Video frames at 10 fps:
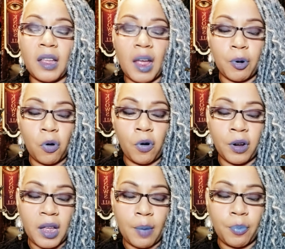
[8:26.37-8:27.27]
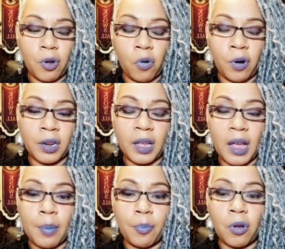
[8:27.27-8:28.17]
Capricorn, Capricorn,
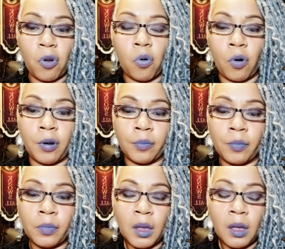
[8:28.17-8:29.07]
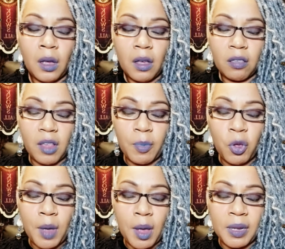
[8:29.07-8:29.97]
Capricorn. Some of
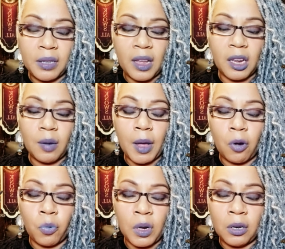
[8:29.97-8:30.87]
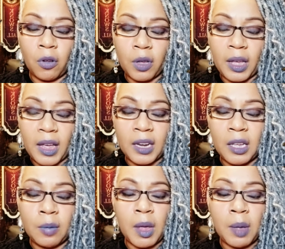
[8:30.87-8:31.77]
you may be thinking about
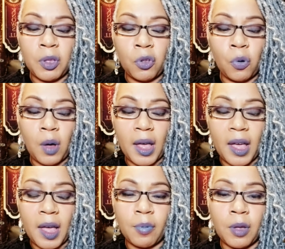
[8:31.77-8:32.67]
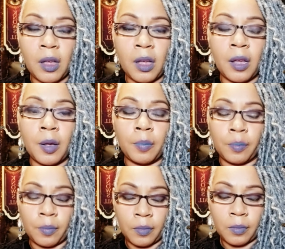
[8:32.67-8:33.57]
relocating. Maybe you have
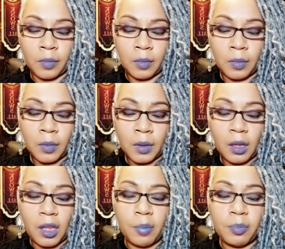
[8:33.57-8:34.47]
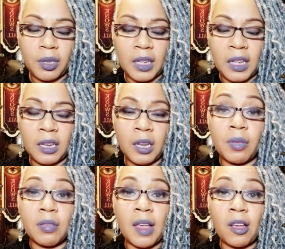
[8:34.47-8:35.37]
come to the end of a
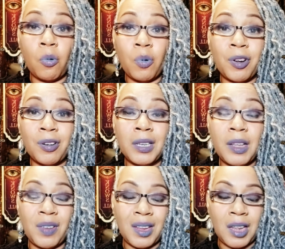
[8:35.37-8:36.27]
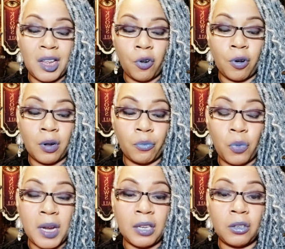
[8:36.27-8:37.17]
cycle where you're living and you're
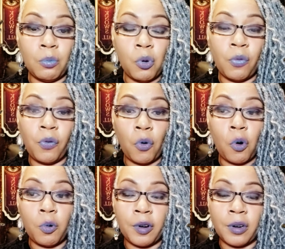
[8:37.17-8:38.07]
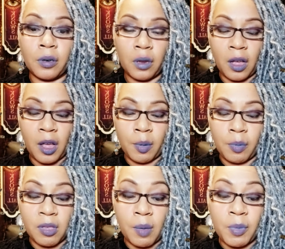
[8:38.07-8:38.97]
ready to move forward.
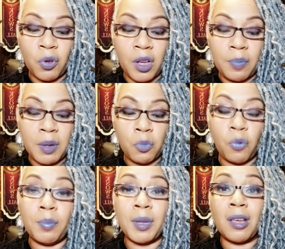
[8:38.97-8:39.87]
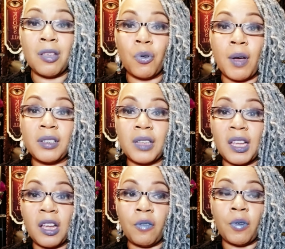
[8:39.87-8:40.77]
Some of you could be moving because you have to take
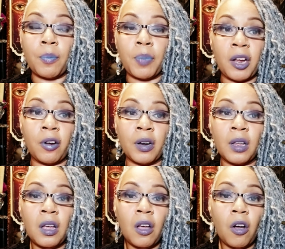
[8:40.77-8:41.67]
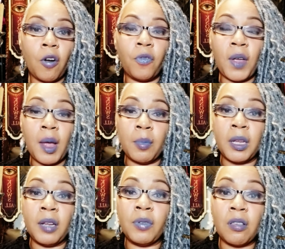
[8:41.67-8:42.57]
care of a parent or
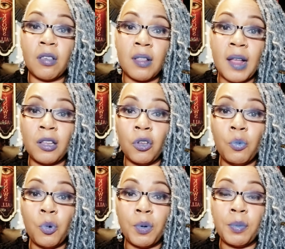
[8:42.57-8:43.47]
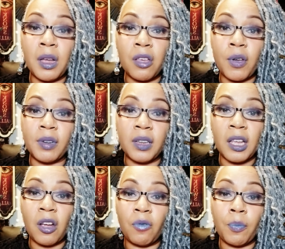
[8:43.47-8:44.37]
family. If this is not you moving because you have to
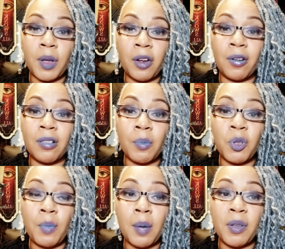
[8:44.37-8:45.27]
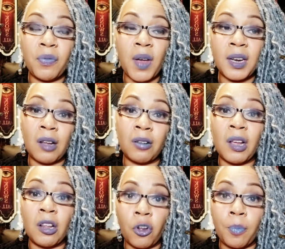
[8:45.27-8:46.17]
take care of a parent, some of you might be finding out
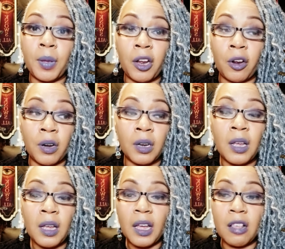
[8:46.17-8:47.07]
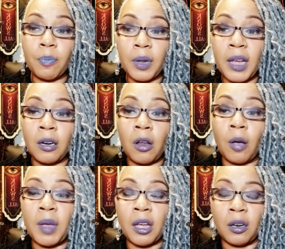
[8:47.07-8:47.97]
that your parent is planning on
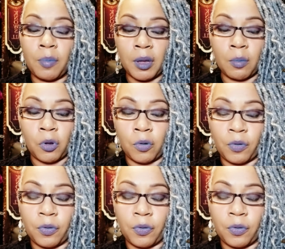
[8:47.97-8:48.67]
making a big move.